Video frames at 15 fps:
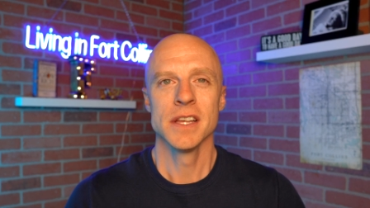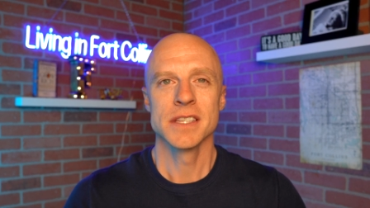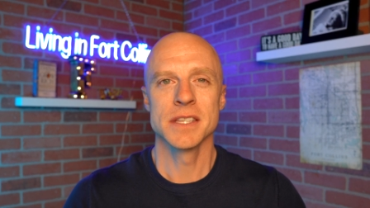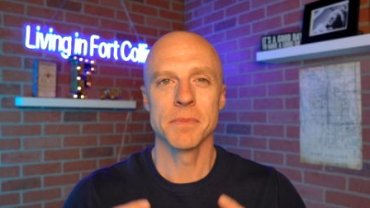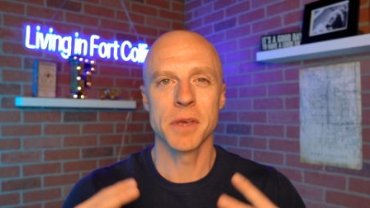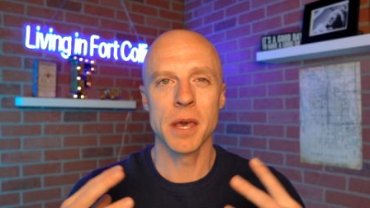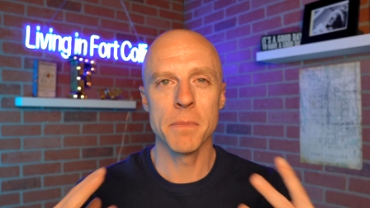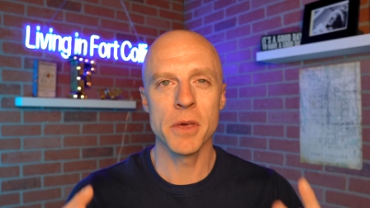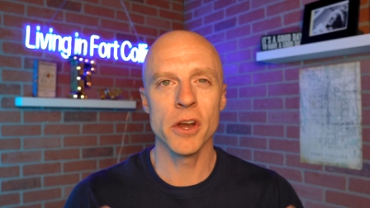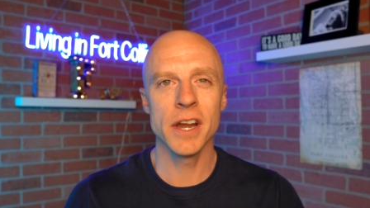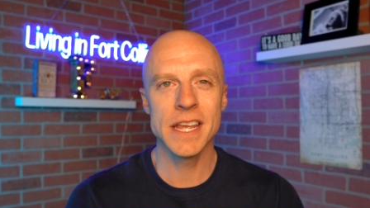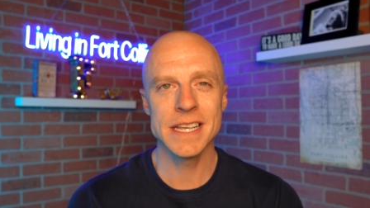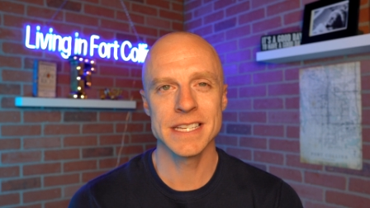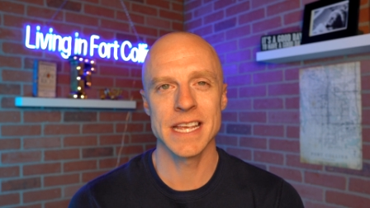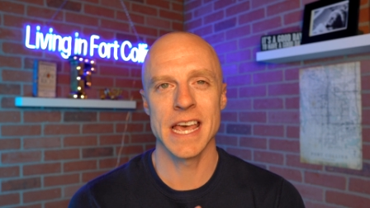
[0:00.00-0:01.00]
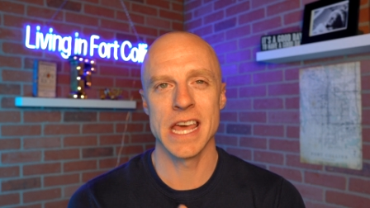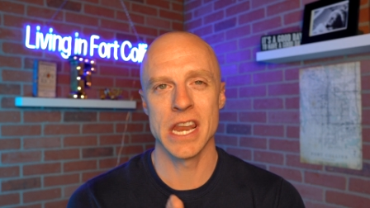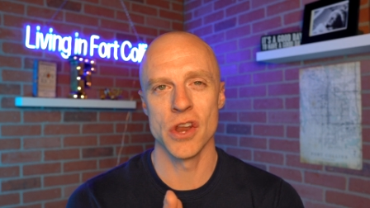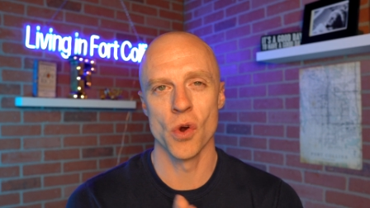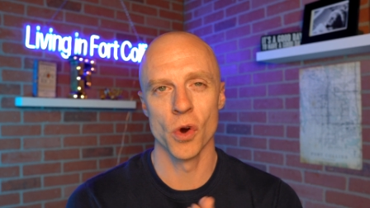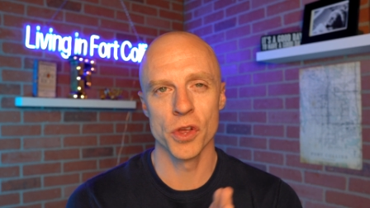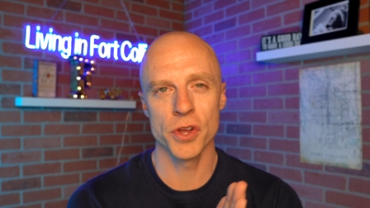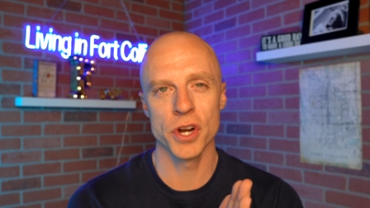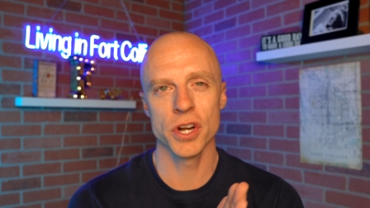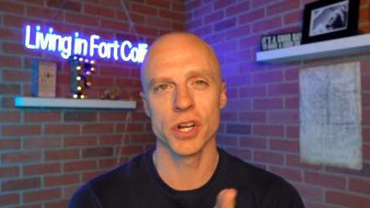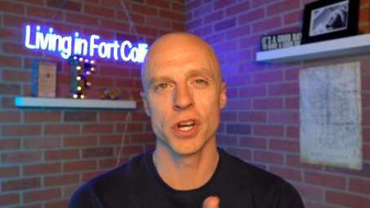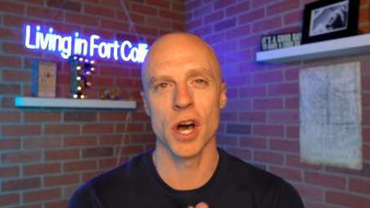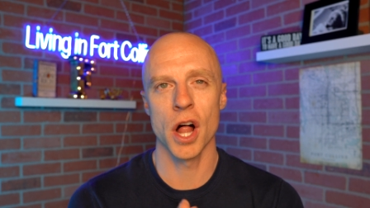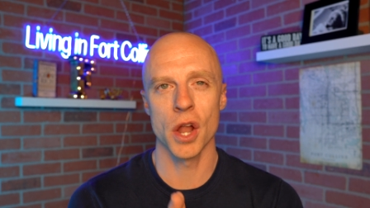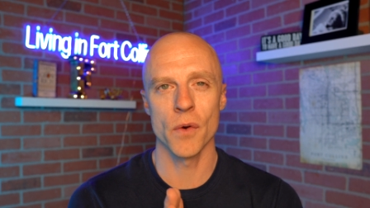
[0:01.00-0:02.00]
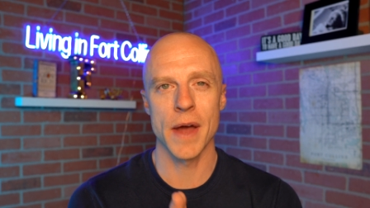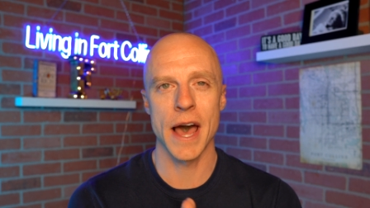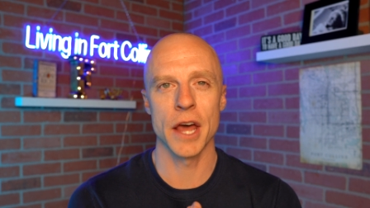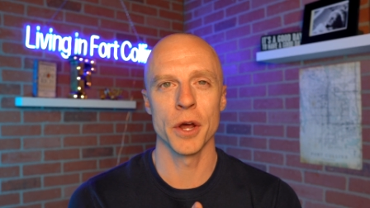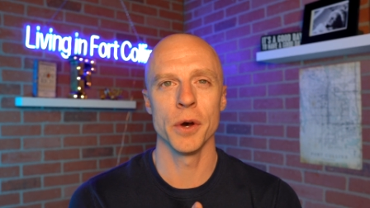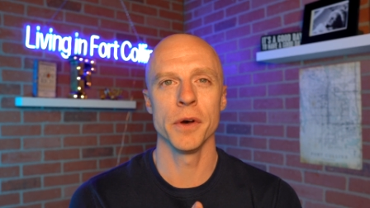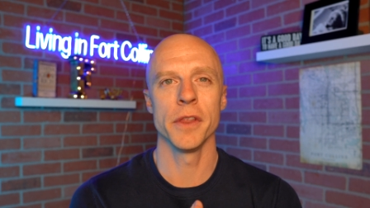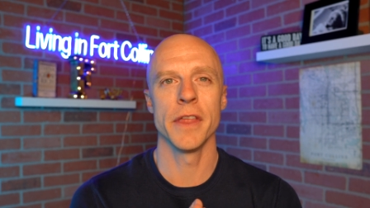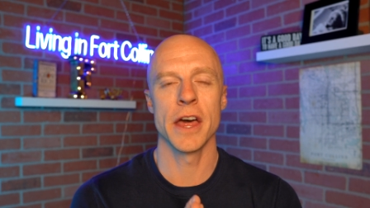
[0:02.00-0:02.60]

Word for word: Some communities in Northern Colorado